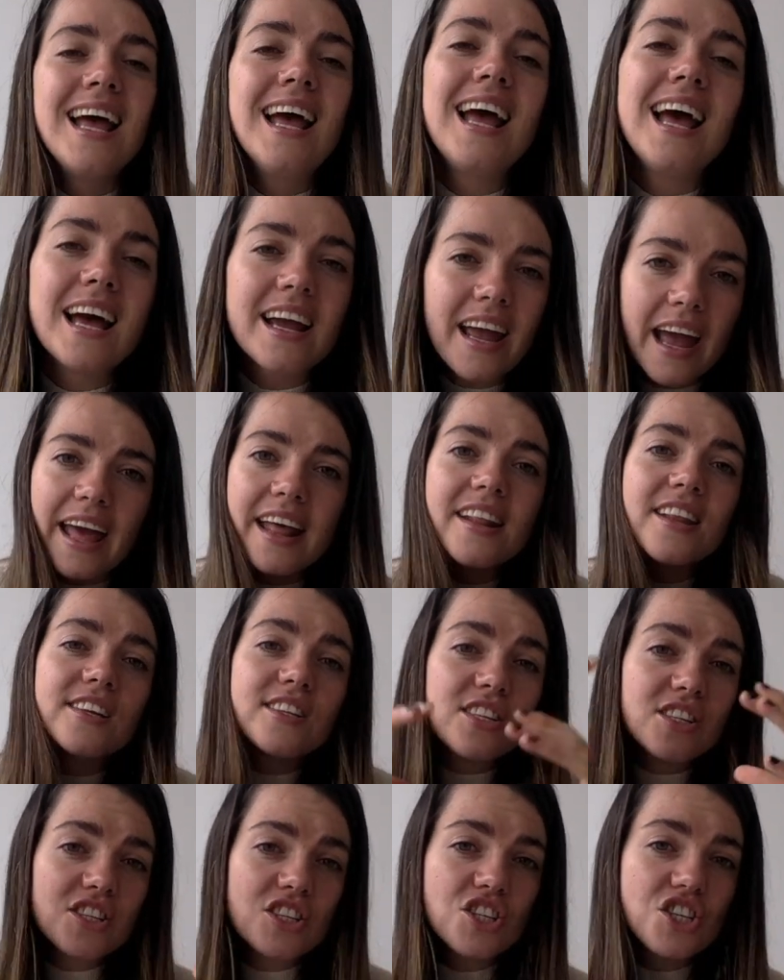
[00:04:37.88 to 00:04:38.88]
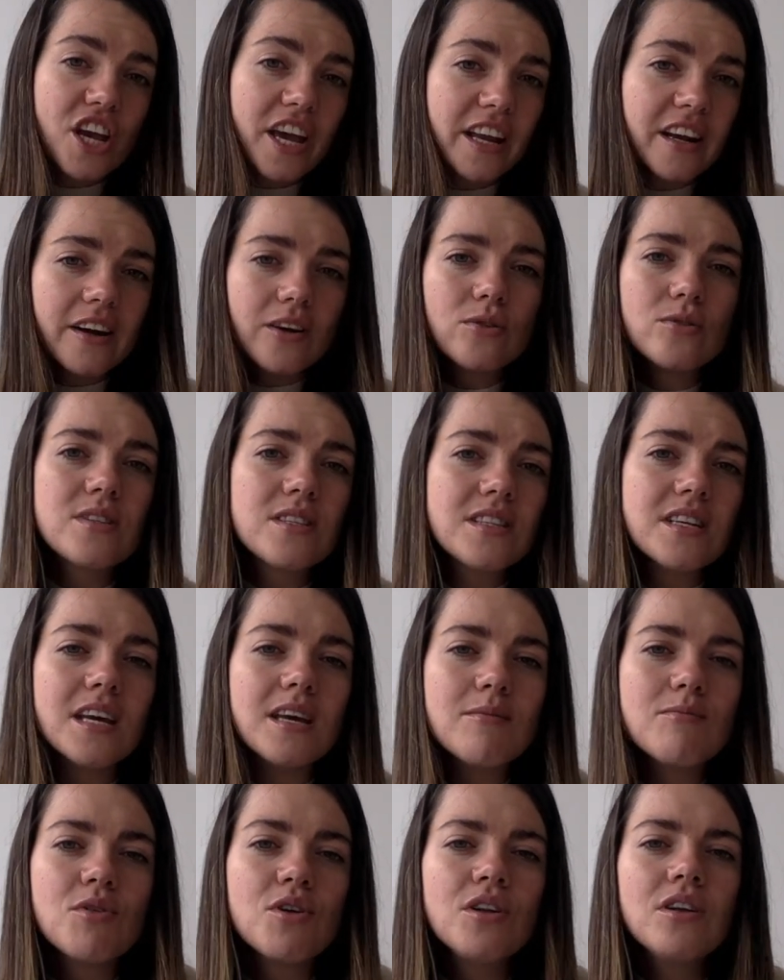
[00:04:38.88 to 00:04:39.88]
Again, this is a general
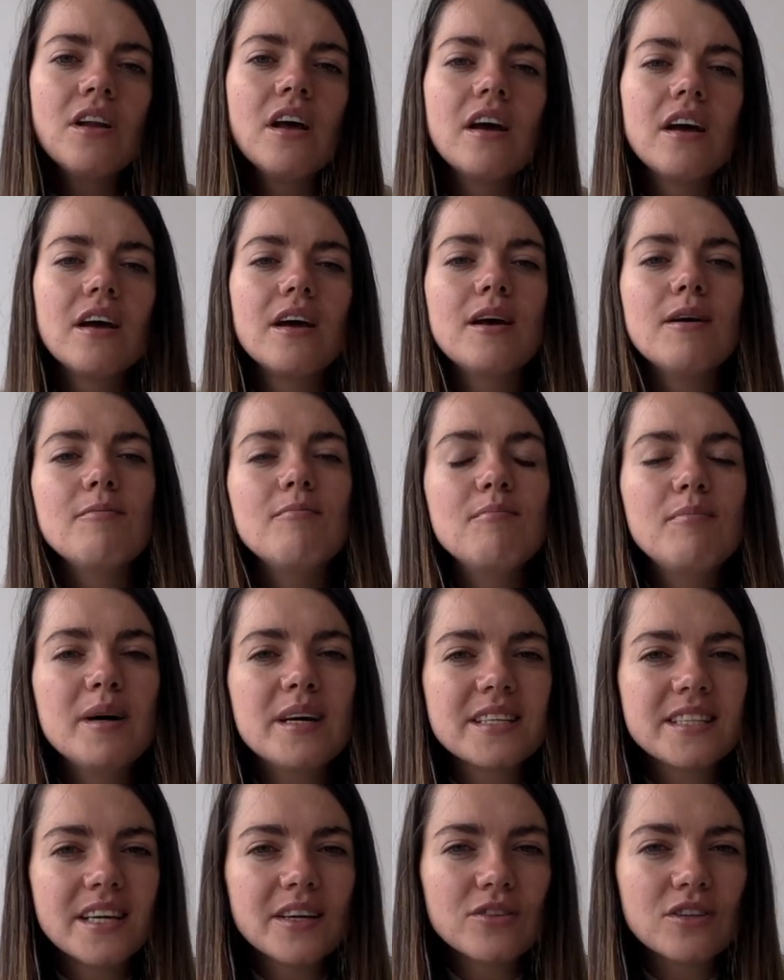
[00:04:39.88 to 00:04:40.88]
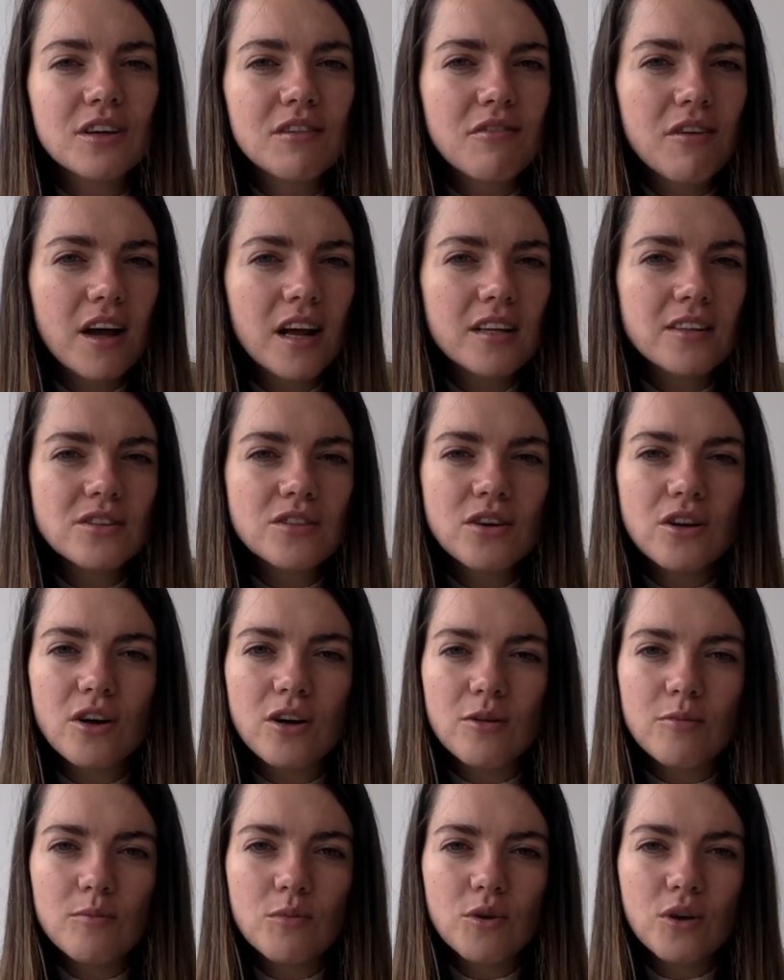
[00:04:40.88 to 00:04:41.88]
statement, but Celtic fans are
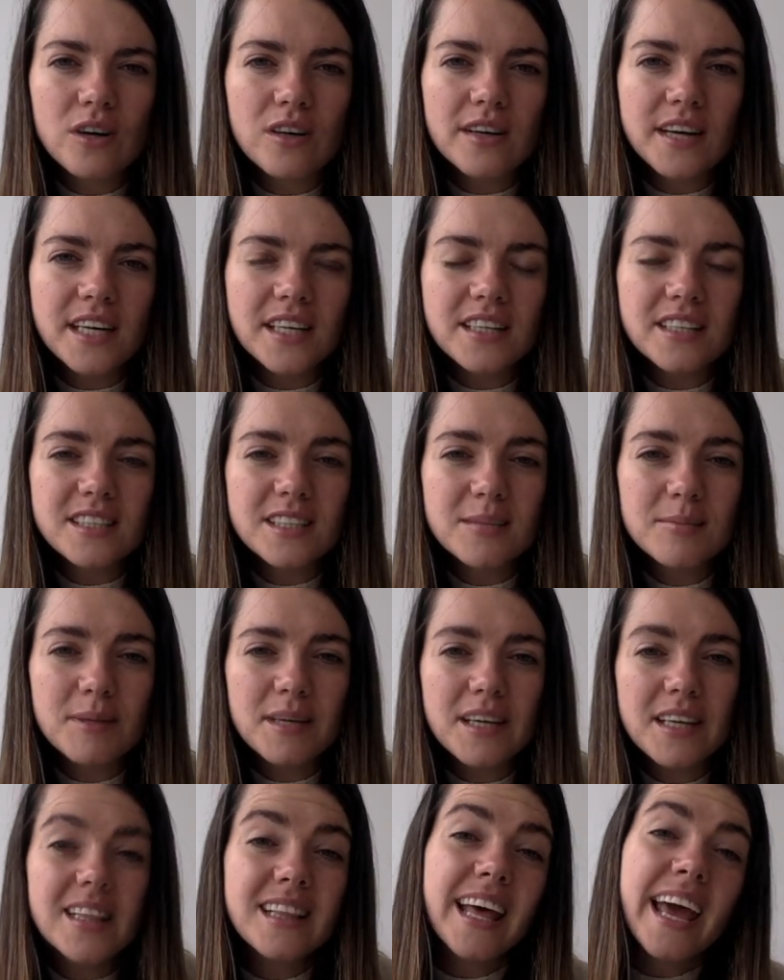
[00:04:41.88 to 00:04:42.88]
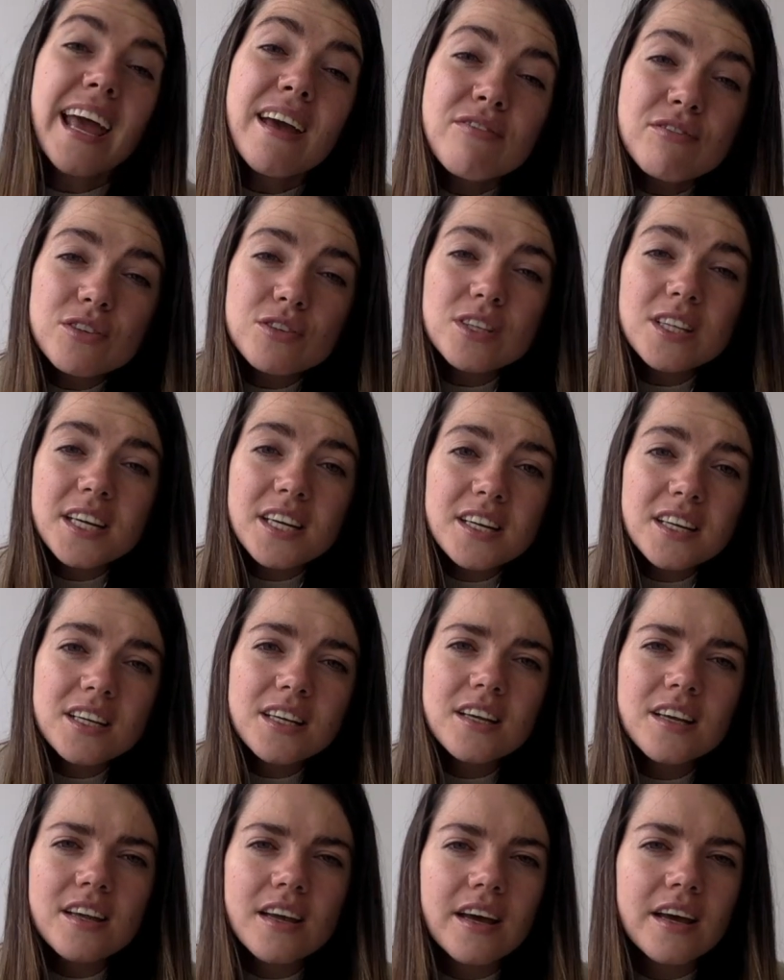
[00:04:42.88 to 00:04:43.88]
more likely to be
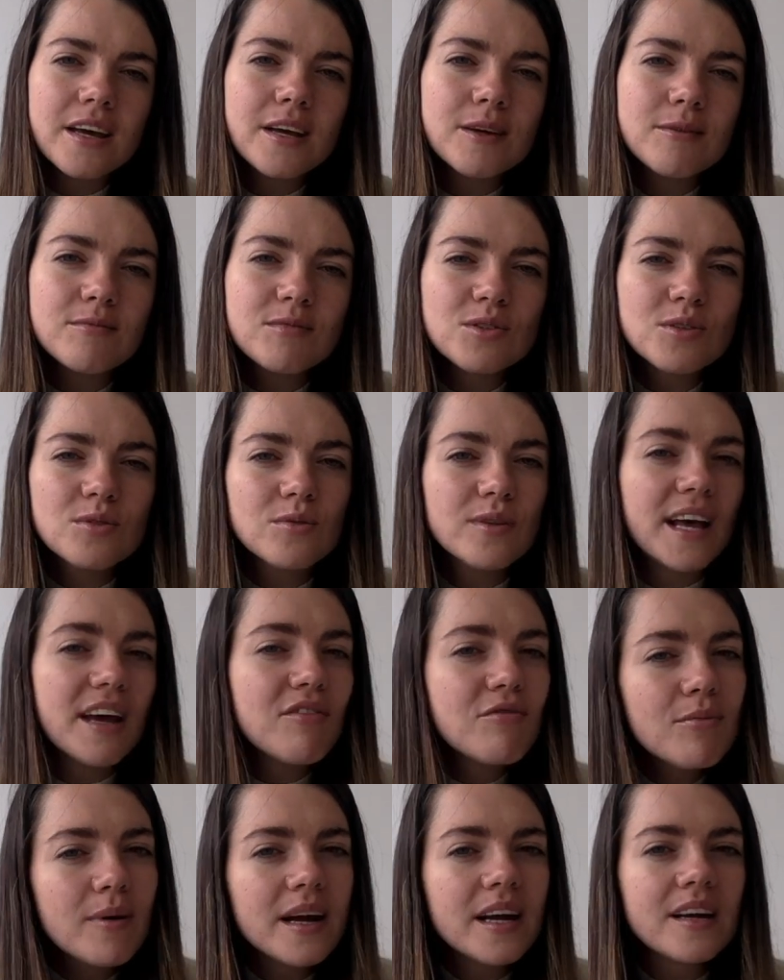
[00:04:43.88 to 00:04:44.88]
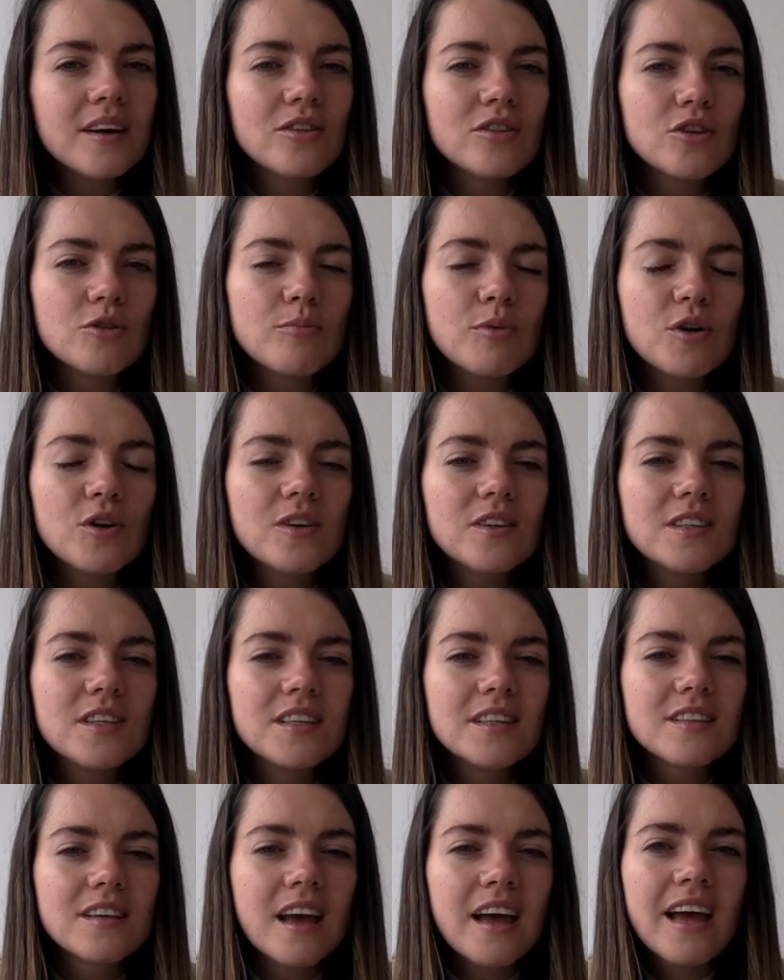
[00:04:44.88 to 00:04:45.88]
left-leaning, so left-wing on their
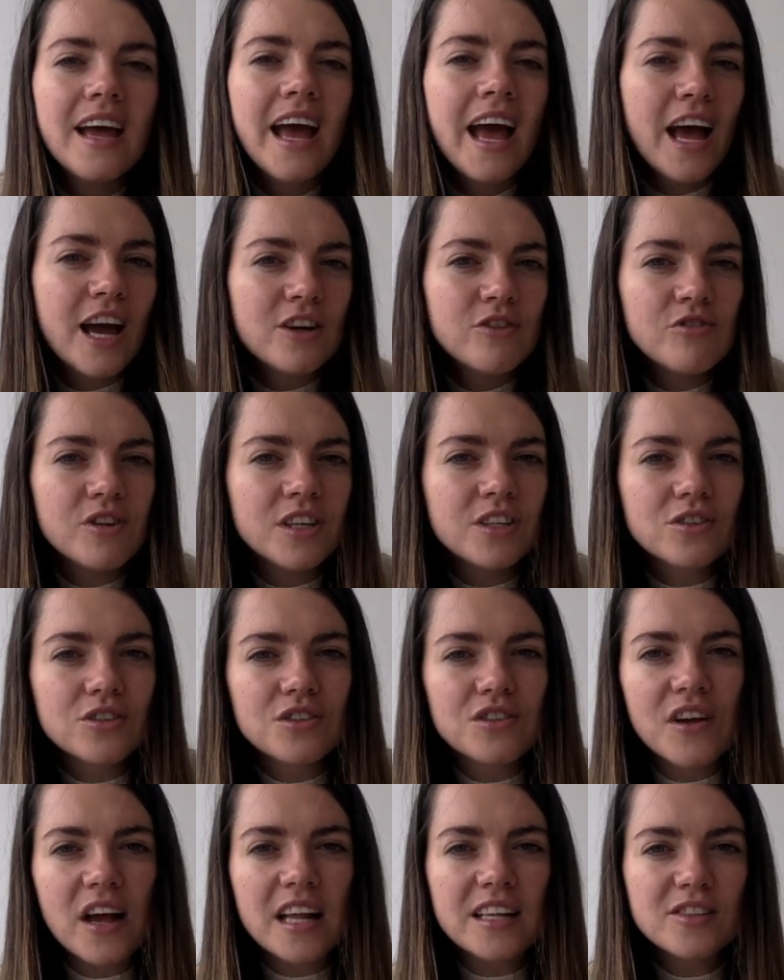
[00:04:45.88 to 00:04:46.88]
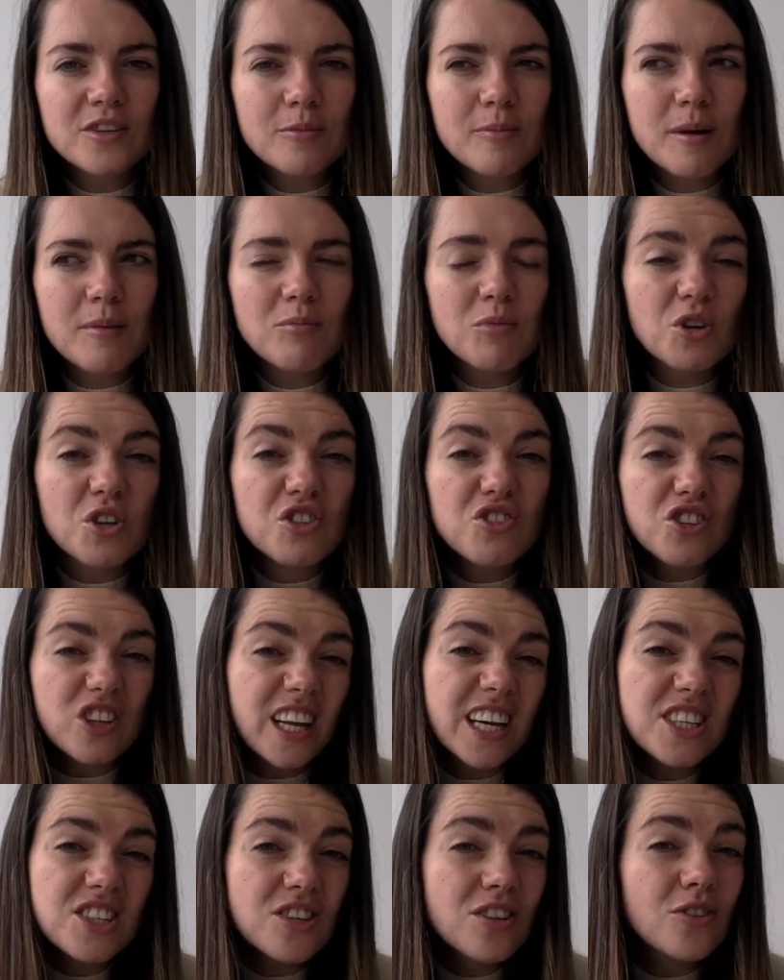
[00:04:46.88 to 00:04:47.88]
politics, and Rangers fans are a bit more
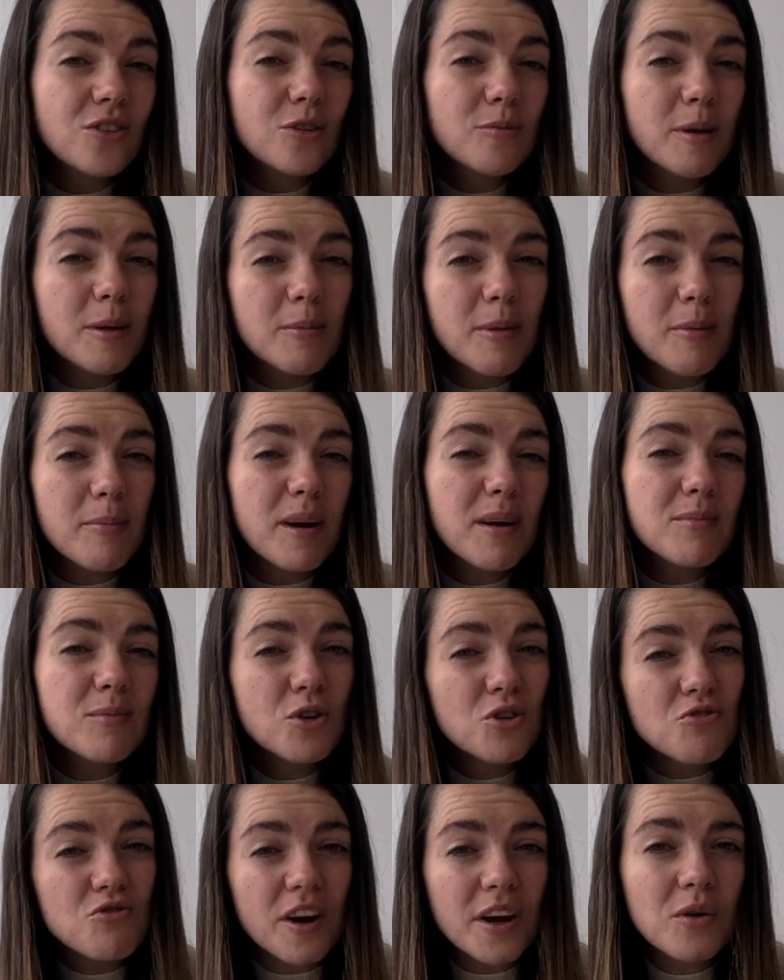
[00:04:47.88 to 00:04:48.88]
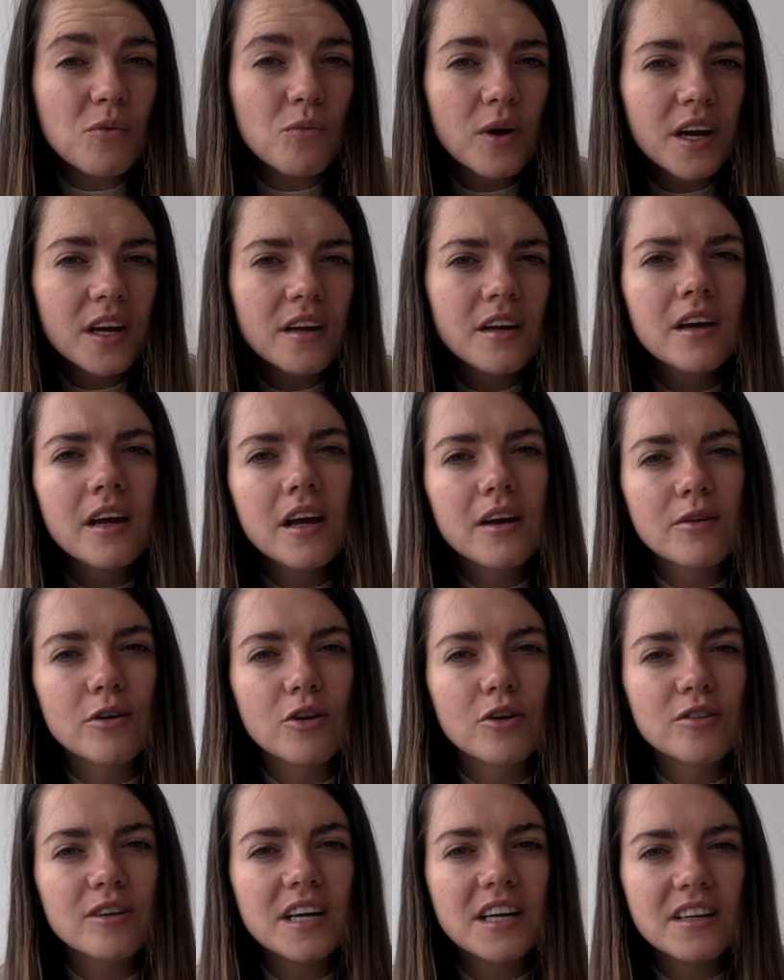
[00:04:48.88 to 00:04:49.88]
traditional, maybe a bit more right-wing, and are
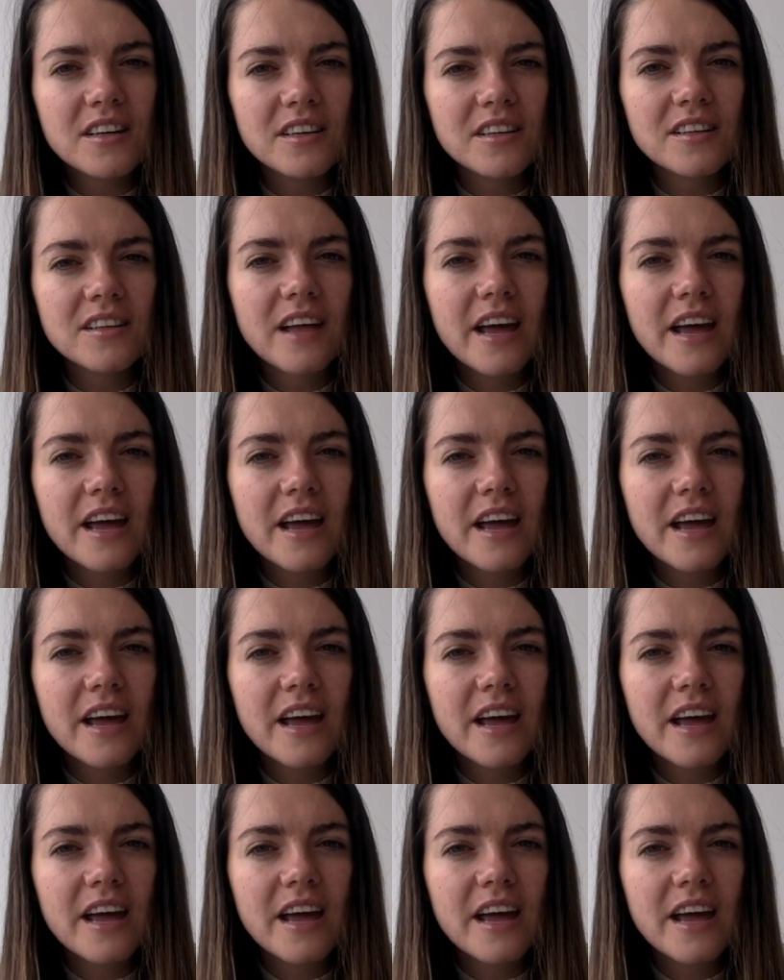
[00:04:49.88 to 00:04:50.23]
likely